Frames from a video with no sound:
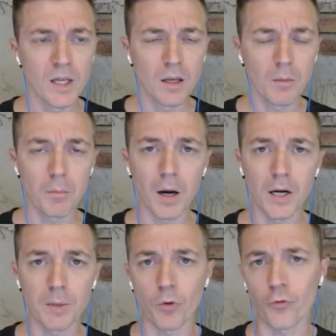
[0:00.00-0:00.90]
my
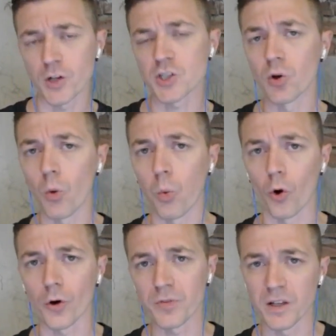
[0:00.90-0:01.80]
professional
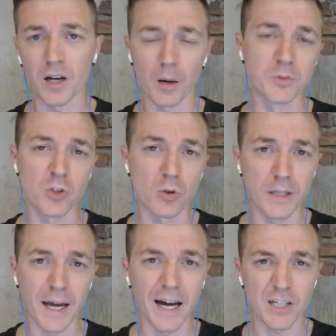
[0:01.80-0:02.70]
work that I'm generally
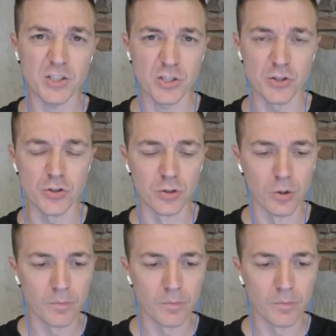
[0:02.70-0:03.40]
asked to do.